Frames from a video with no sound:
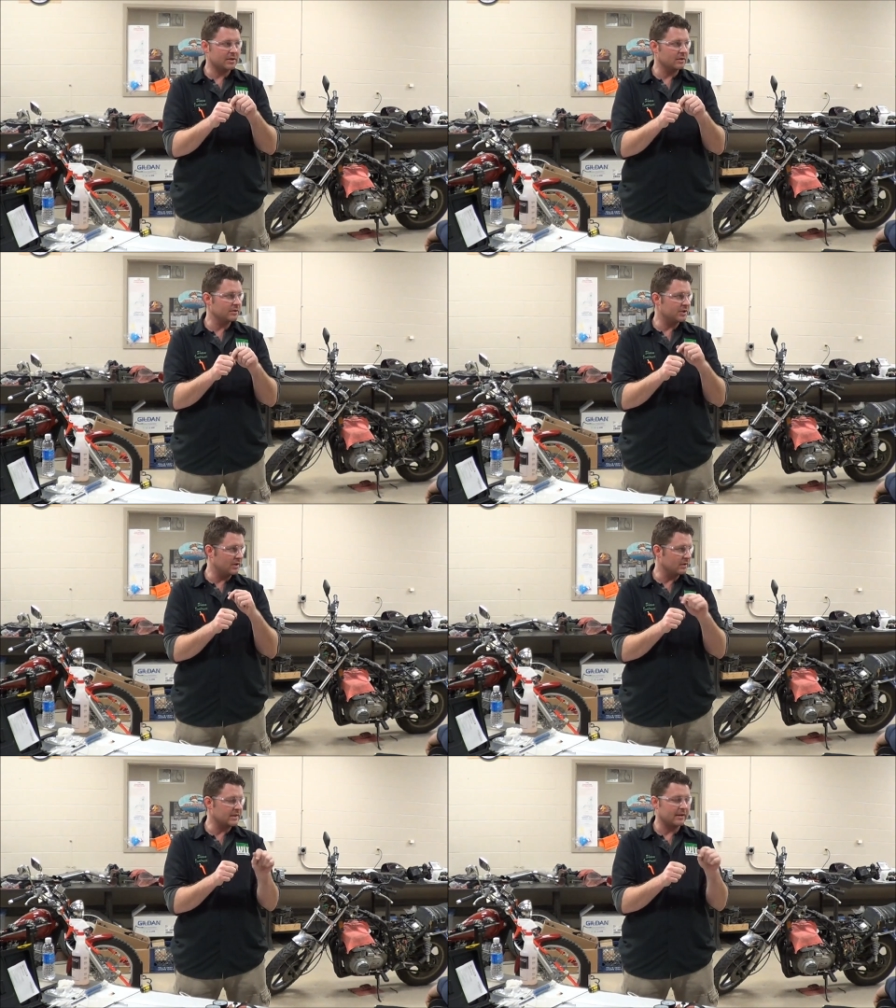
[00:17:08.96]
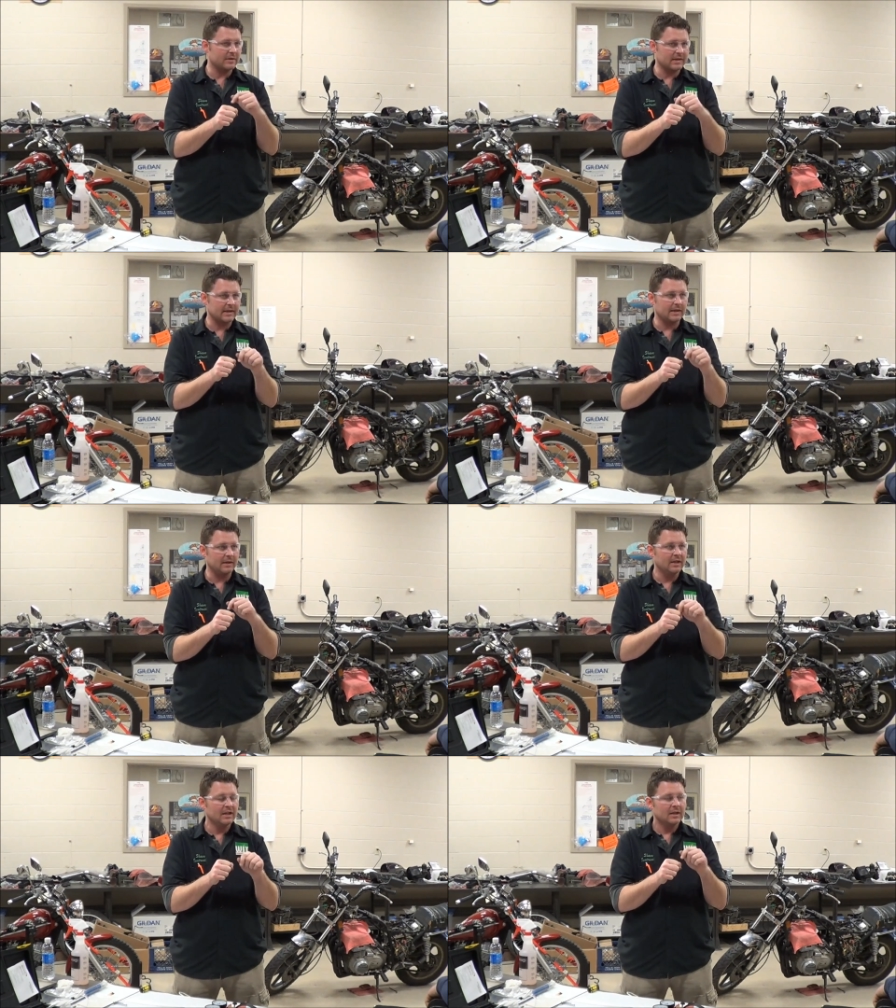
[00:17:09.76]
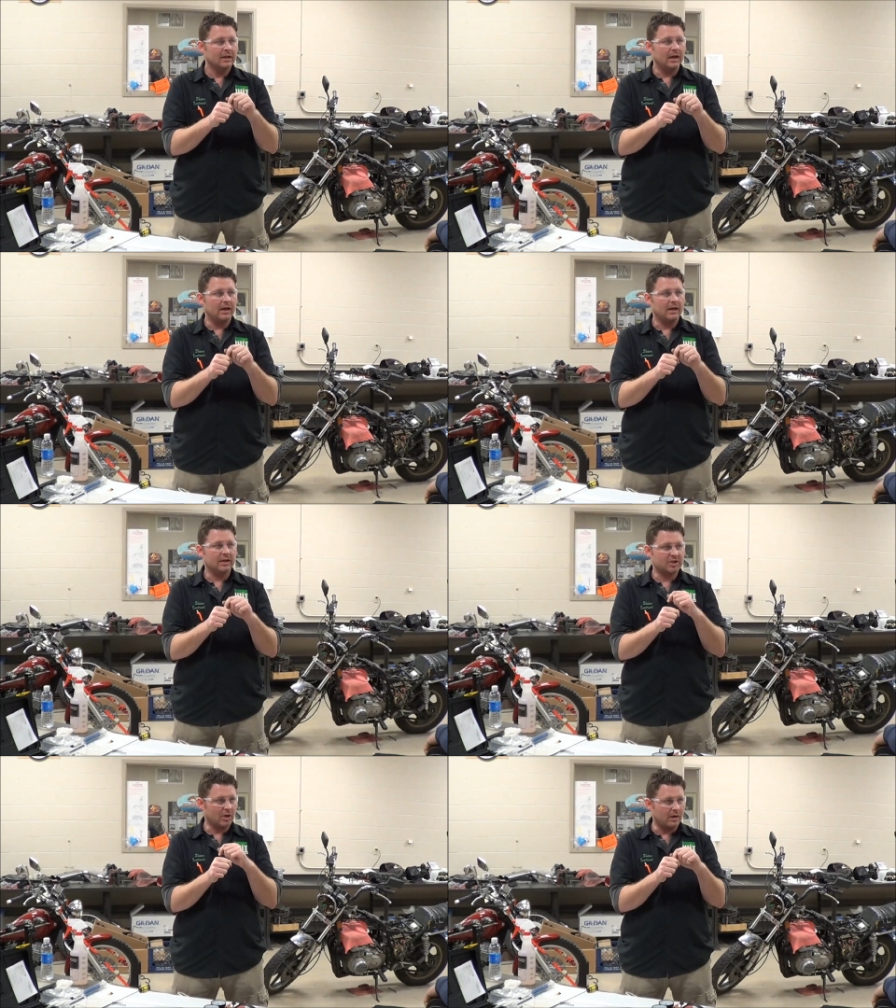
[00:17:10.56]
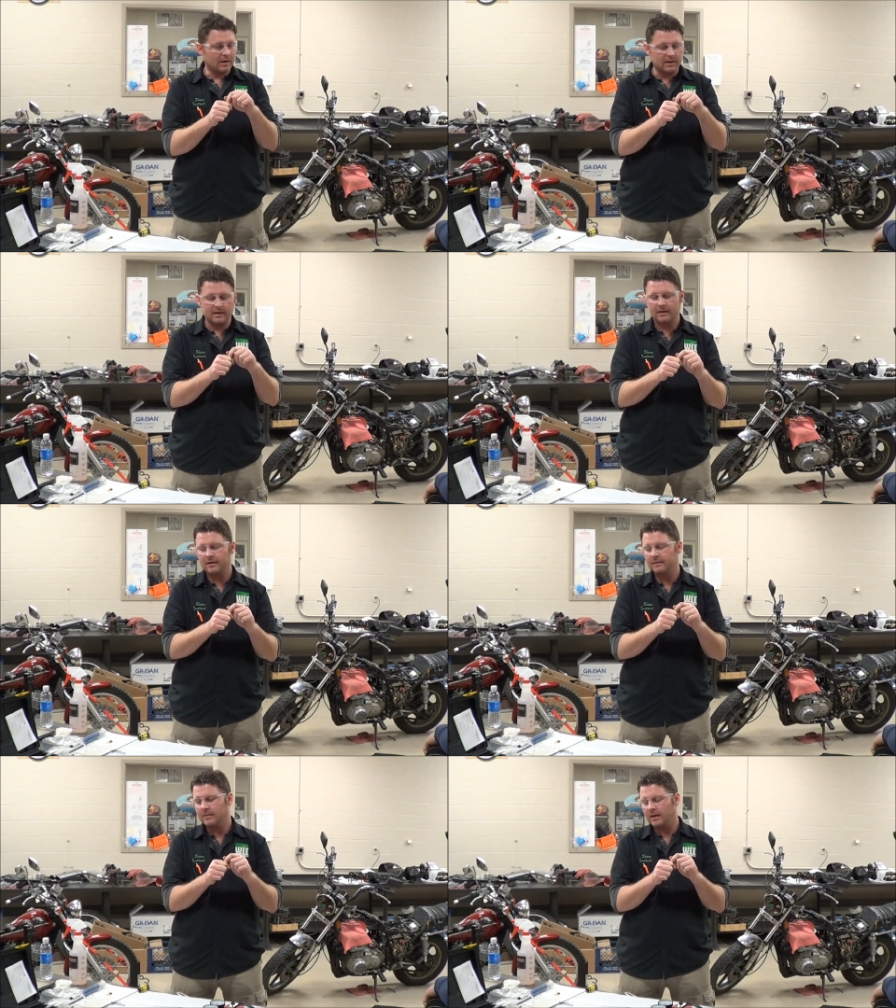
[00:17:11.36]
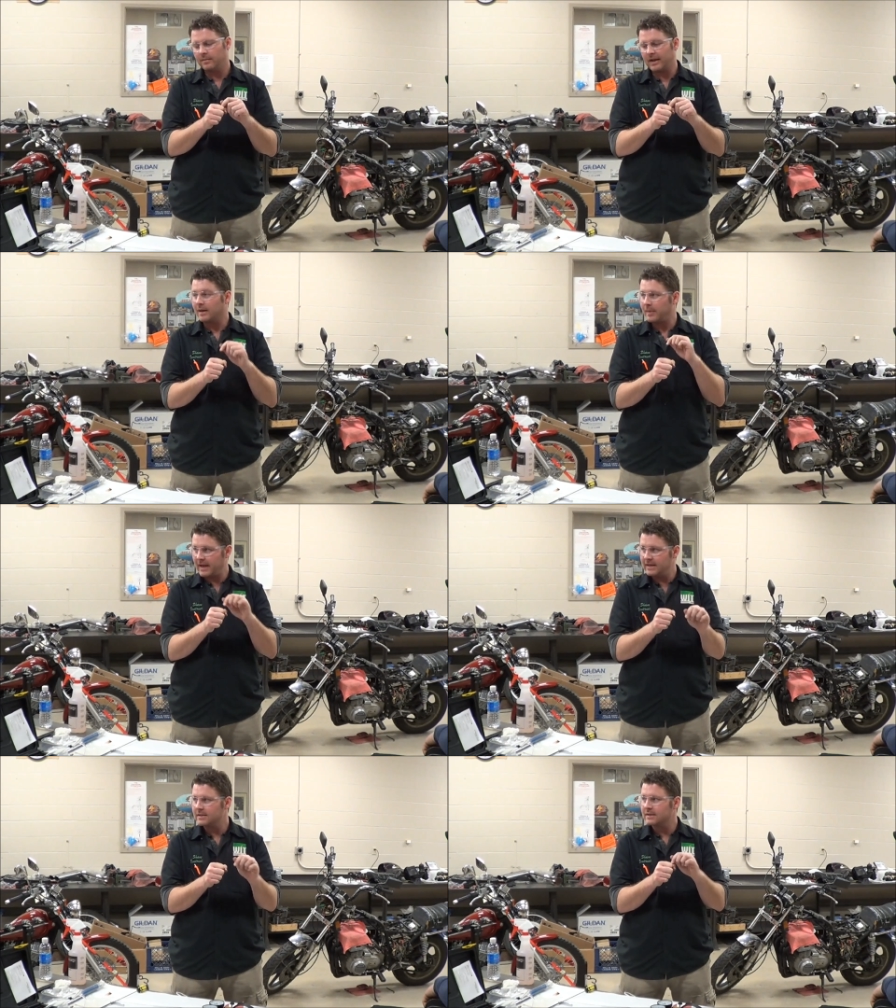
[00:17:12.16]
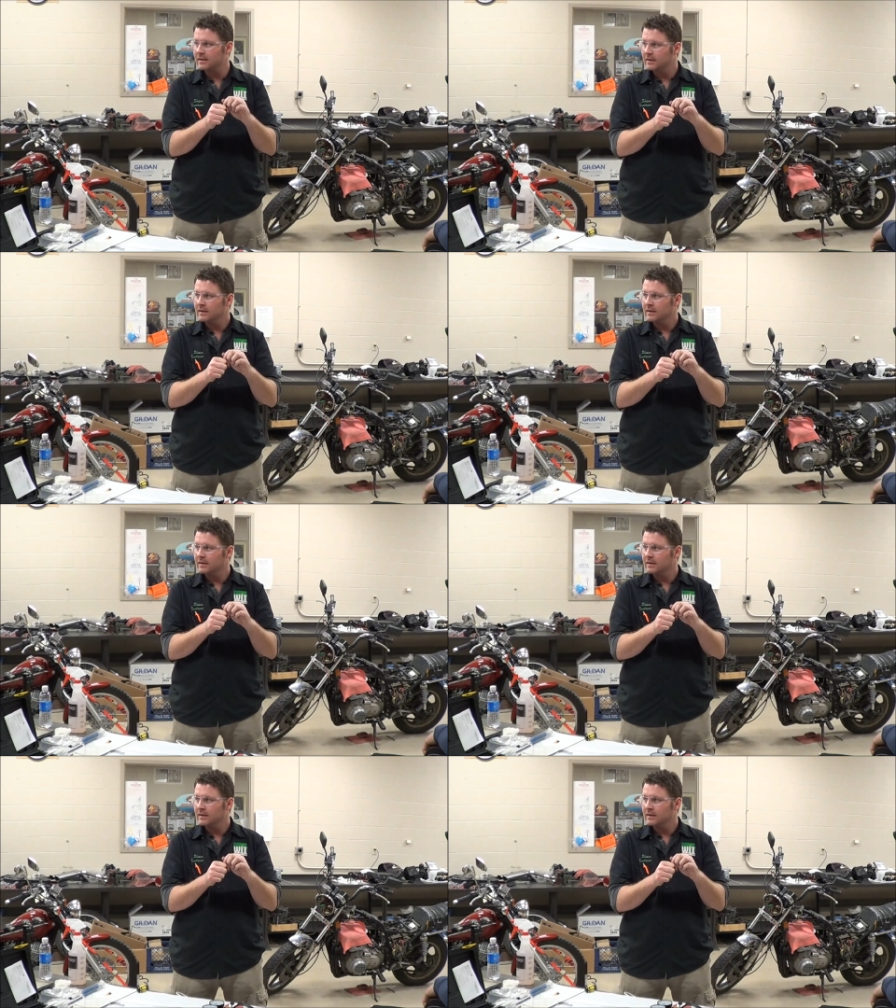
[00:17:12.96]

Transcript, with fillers: screws, you notice how there's like a, uh, a uh, uh, like a paste?